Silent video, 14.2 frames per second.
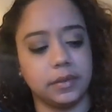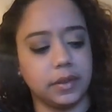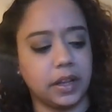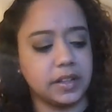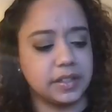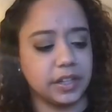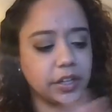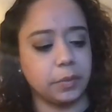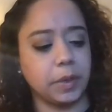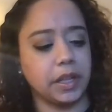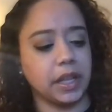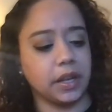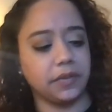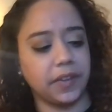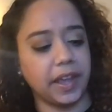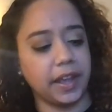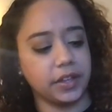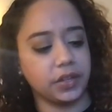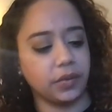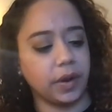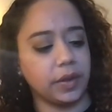Because there could be a lot of
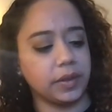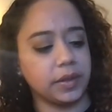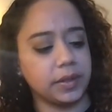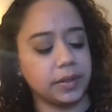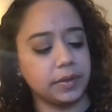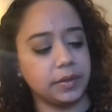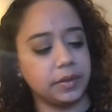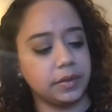chaos around this.